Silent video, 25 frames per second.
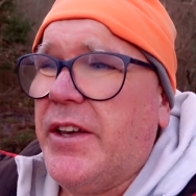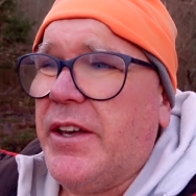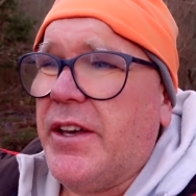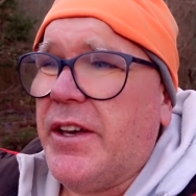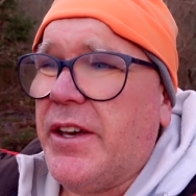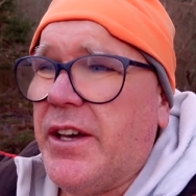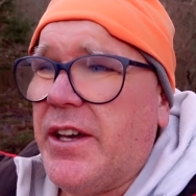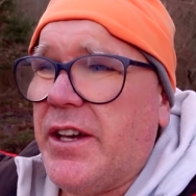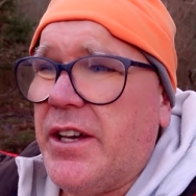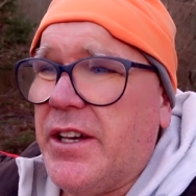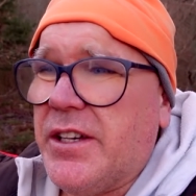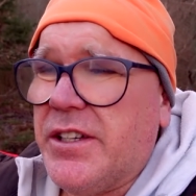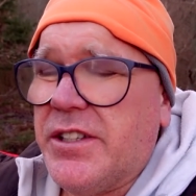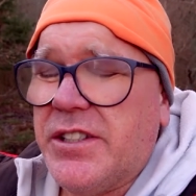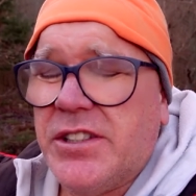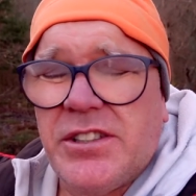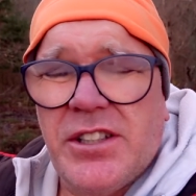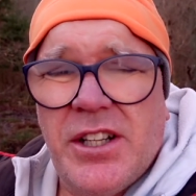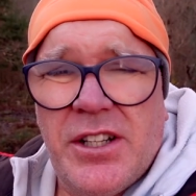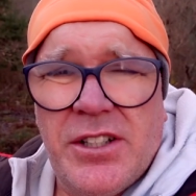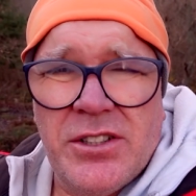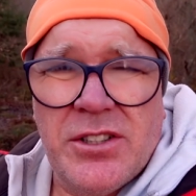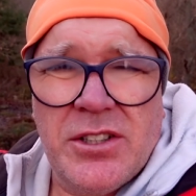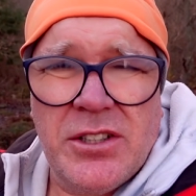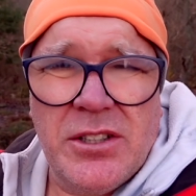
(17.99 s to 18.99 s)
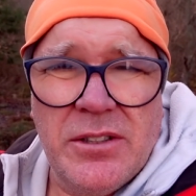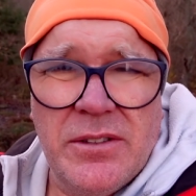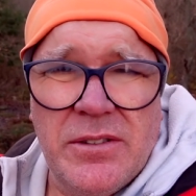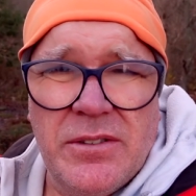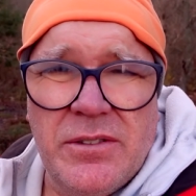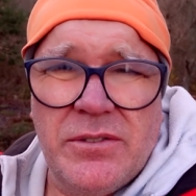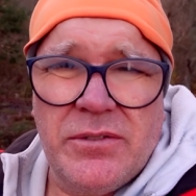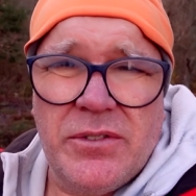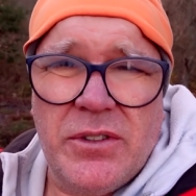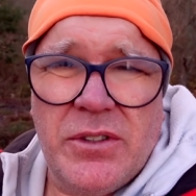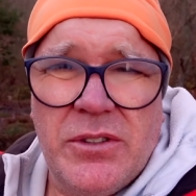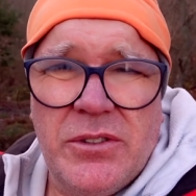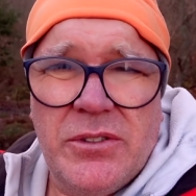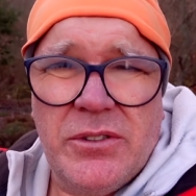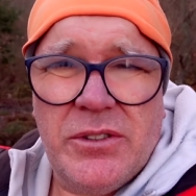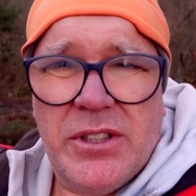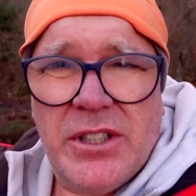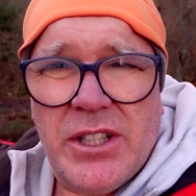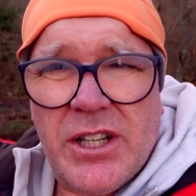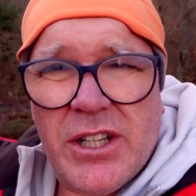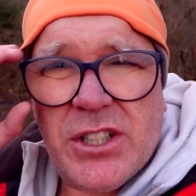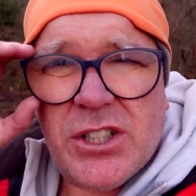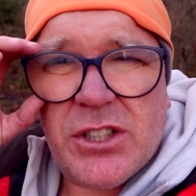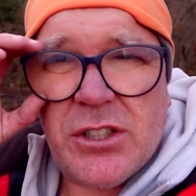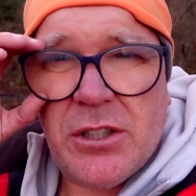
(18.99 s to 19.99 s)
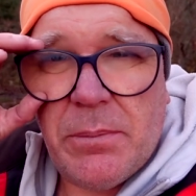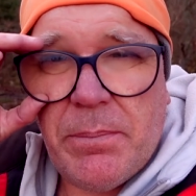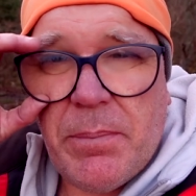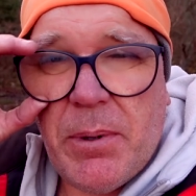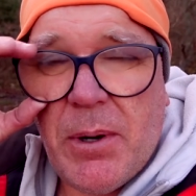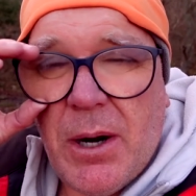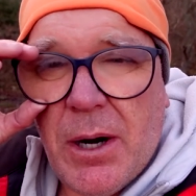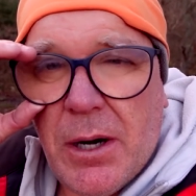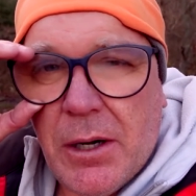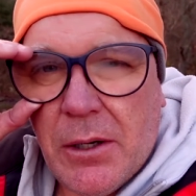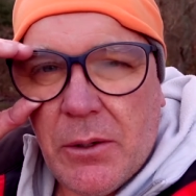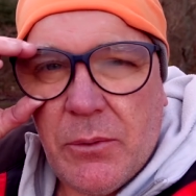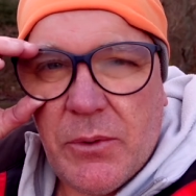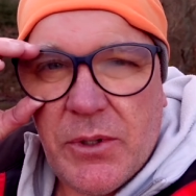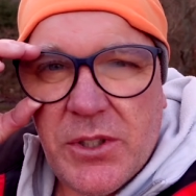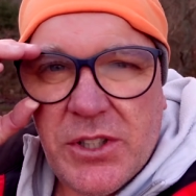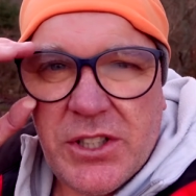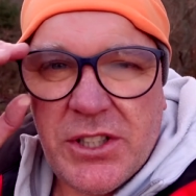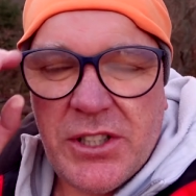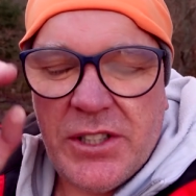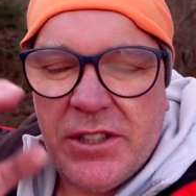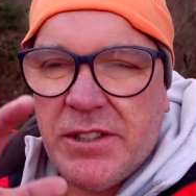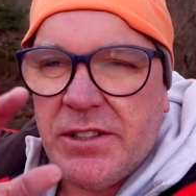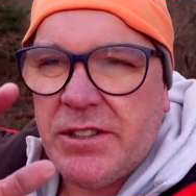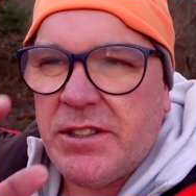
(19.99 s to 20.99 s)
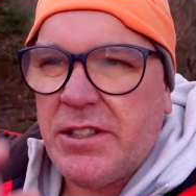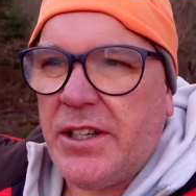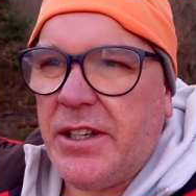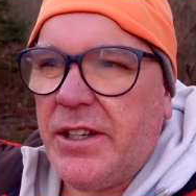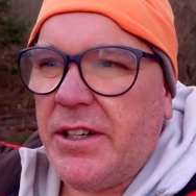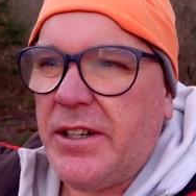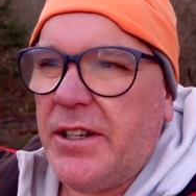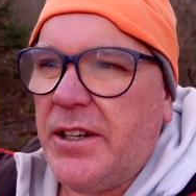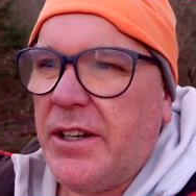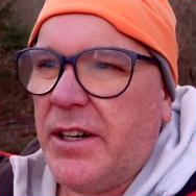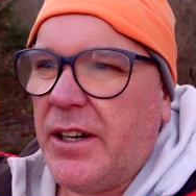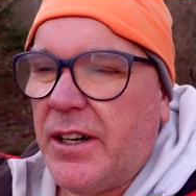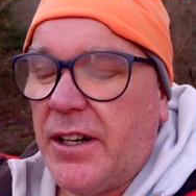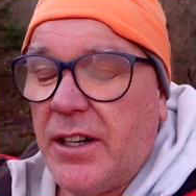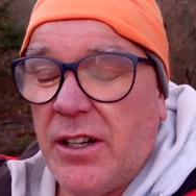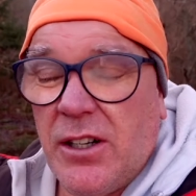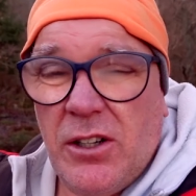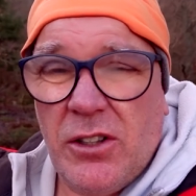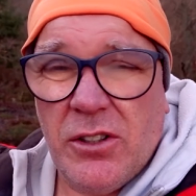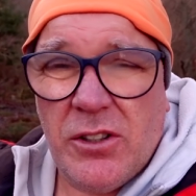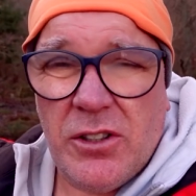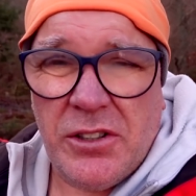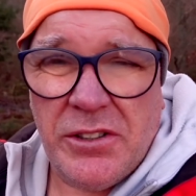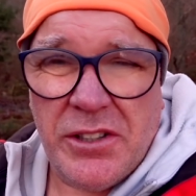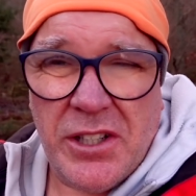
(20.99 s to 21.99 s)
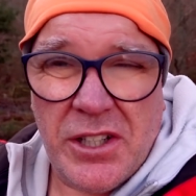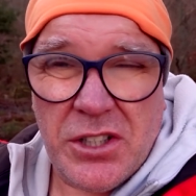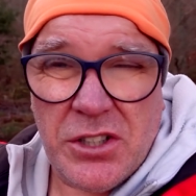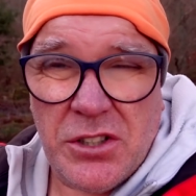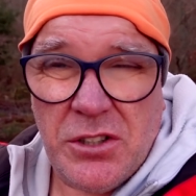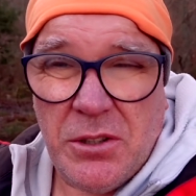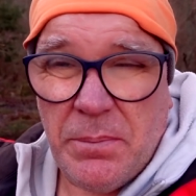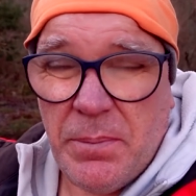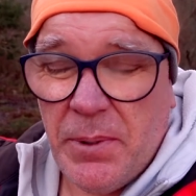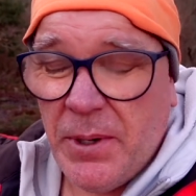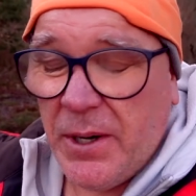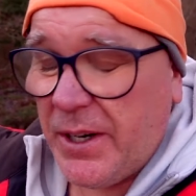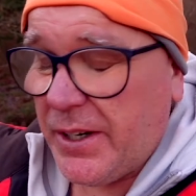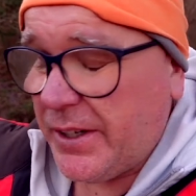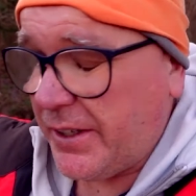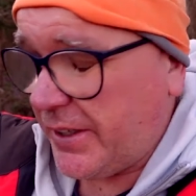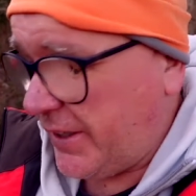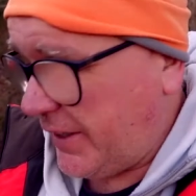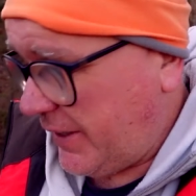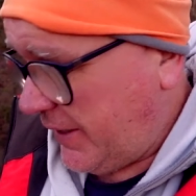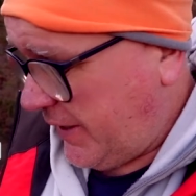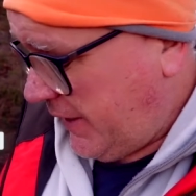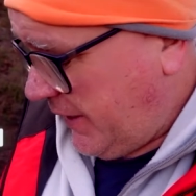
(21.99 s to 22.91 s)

uh, Stenshuvud National Park, which is uh, our local national park